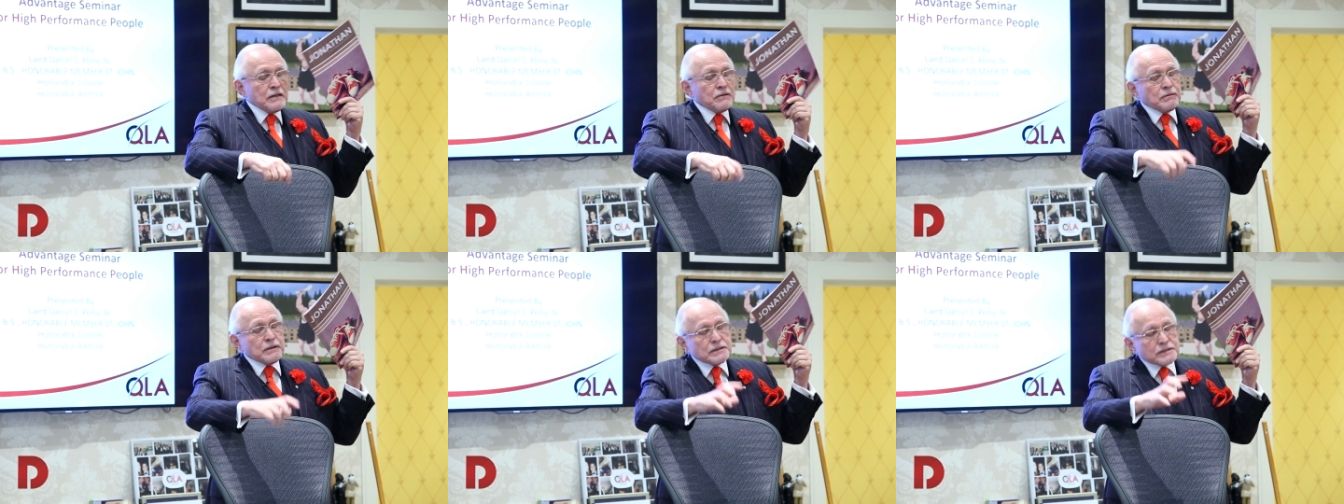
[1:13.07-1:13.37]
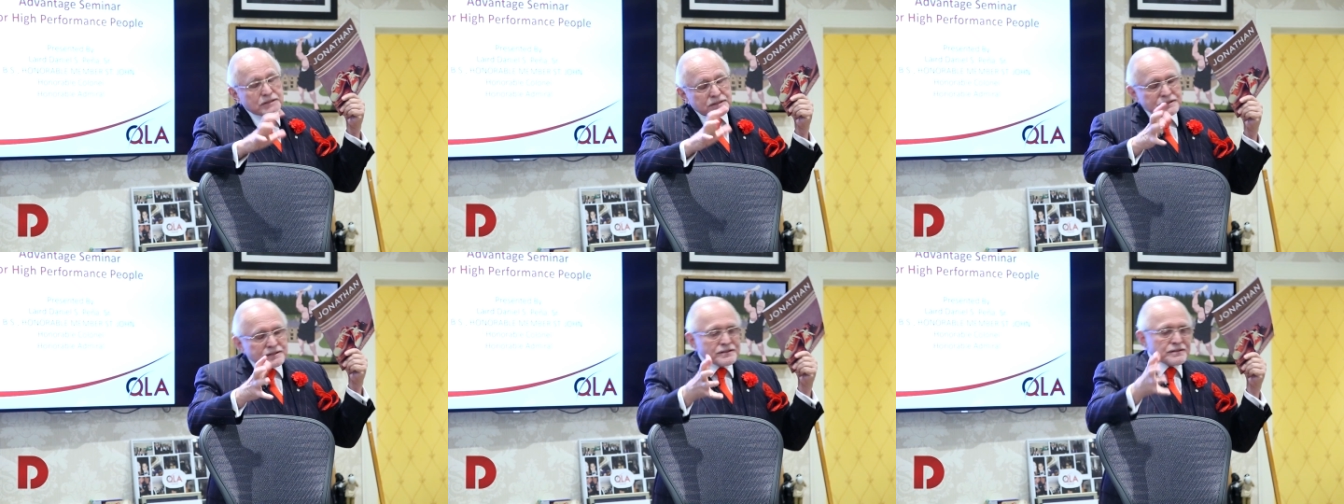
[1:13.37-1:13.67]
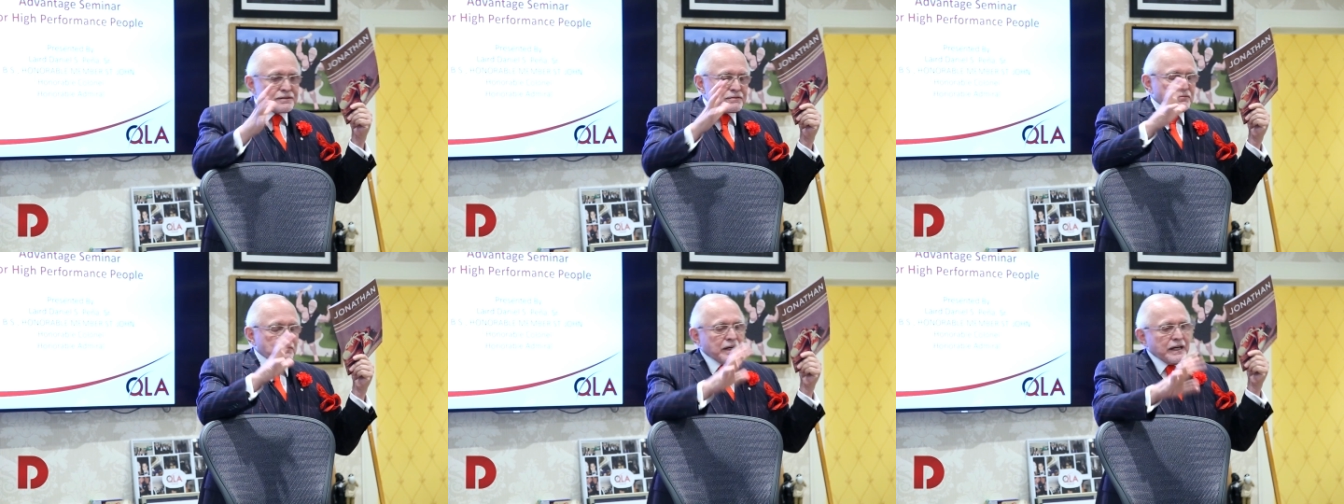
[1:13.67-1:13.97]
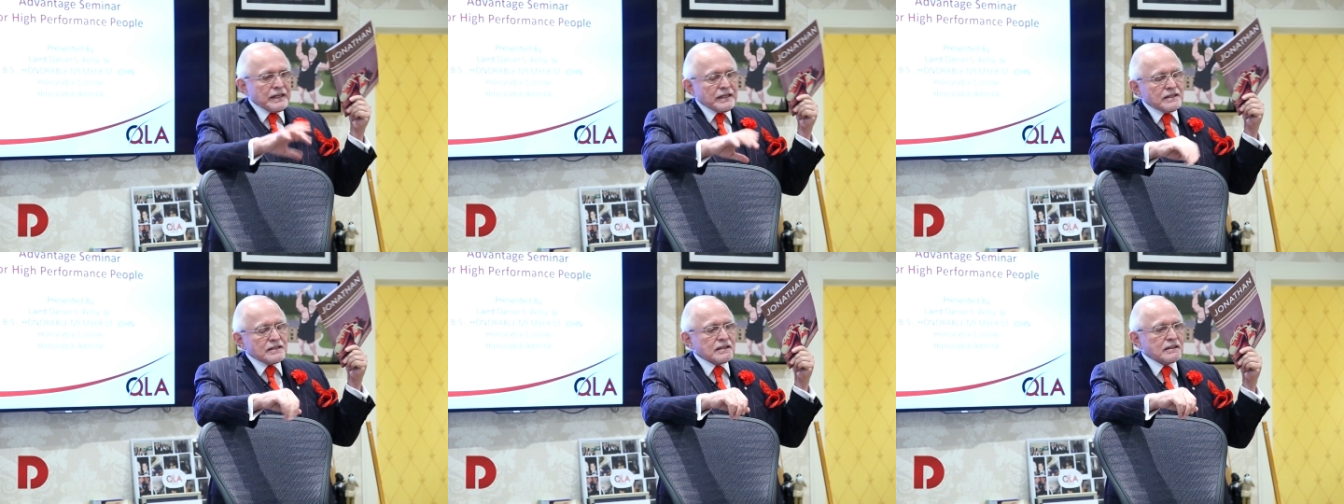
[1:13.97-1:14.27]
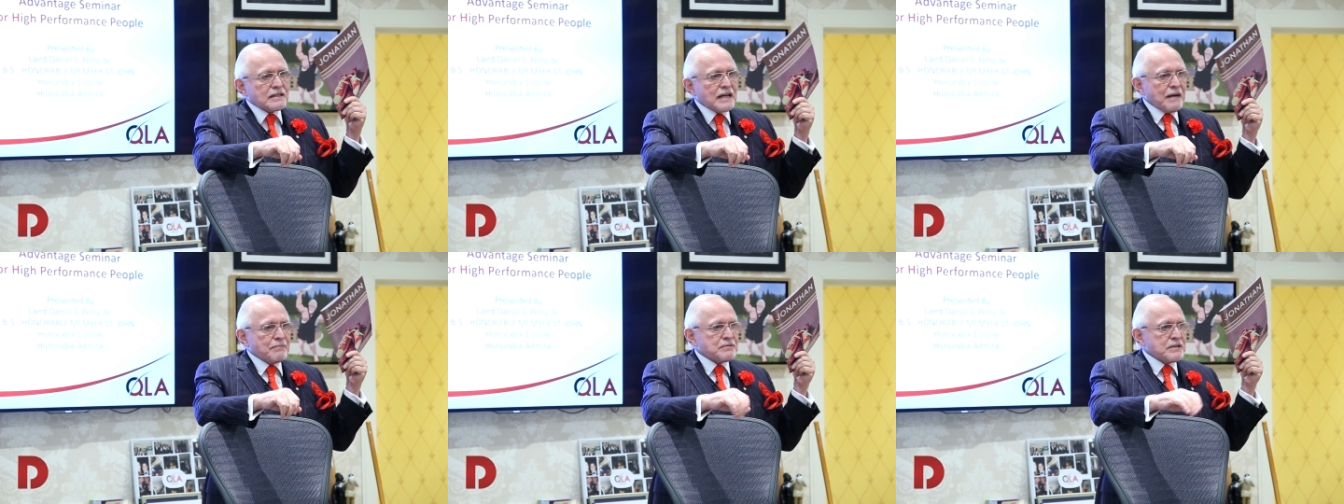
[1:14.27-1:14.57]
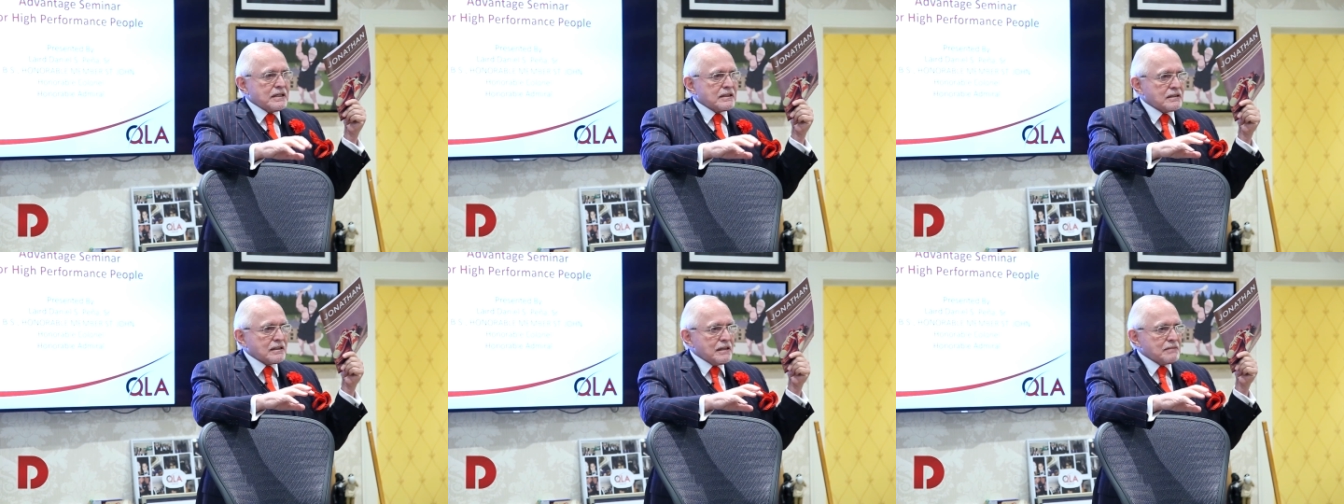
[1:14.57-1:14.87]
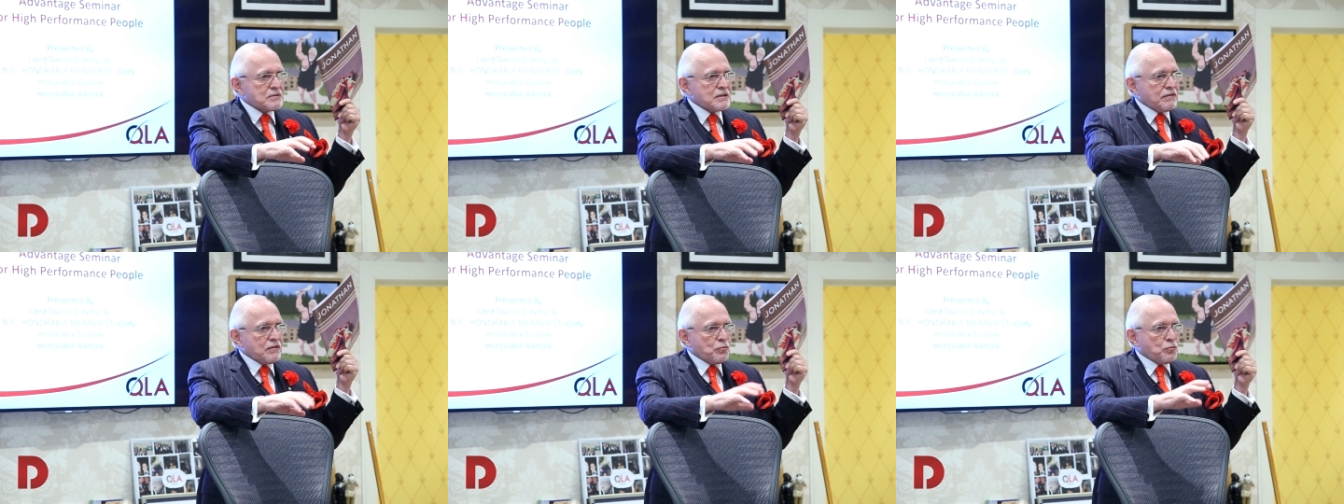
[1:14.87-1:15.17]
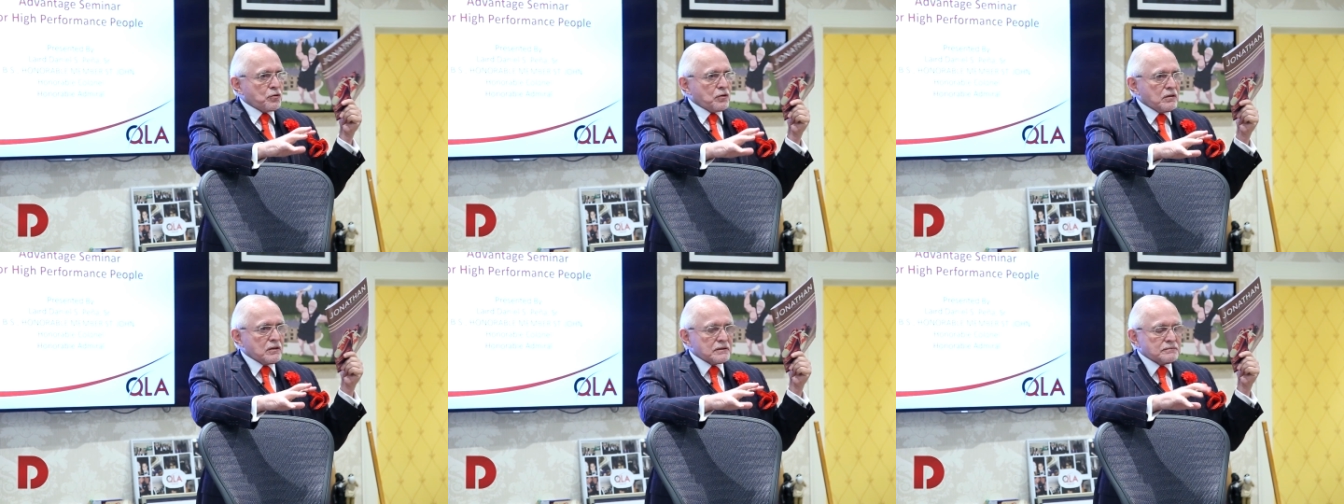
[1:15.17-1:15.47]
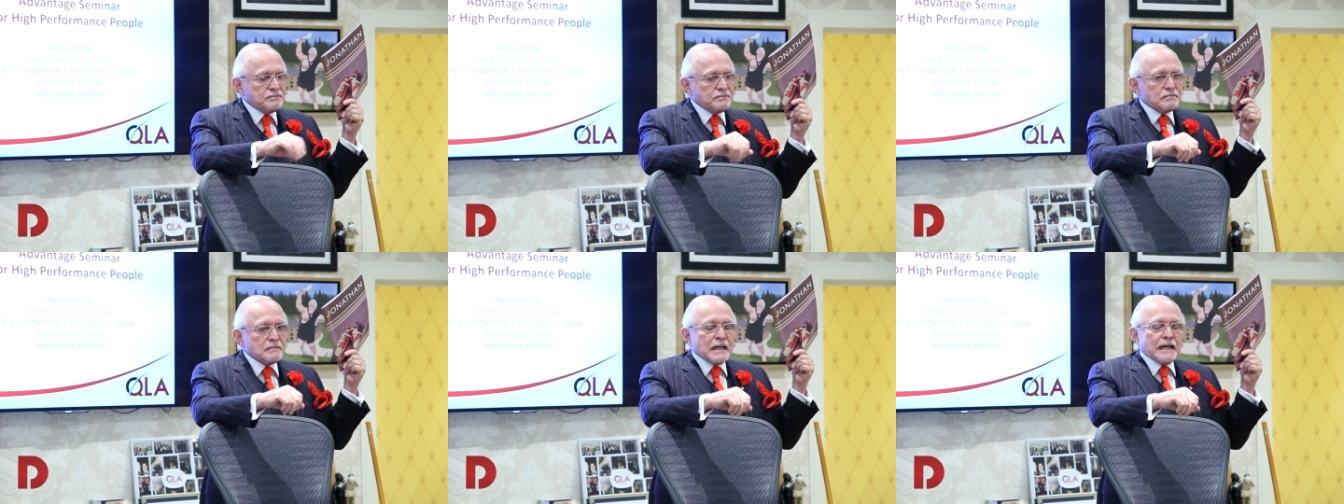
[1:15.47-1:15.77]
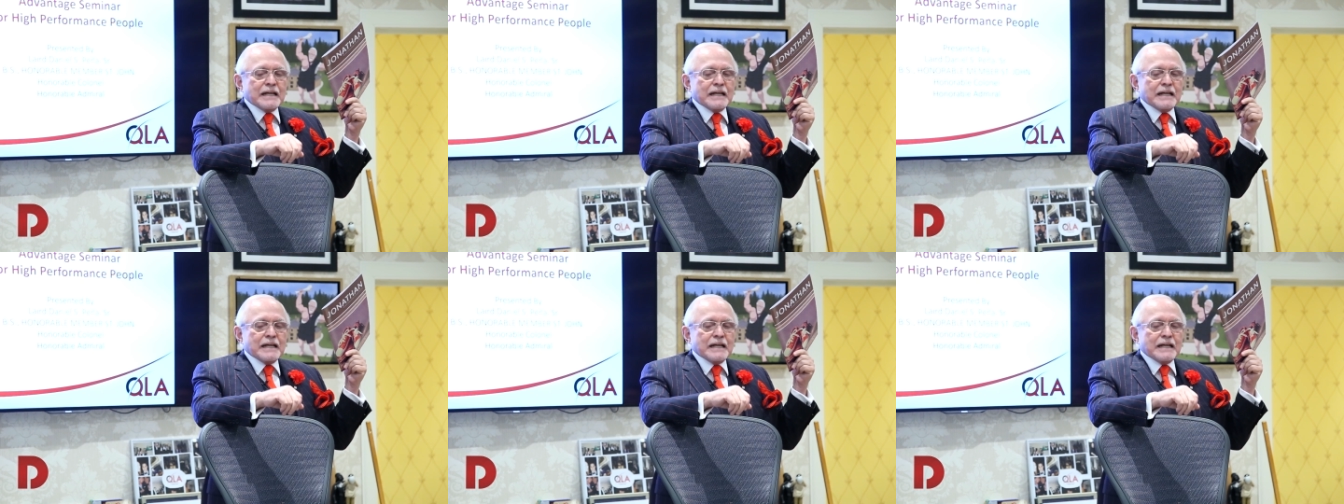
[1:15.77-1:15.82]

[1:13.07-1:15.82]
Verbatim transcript: which is rated in the top ten clubs of the world.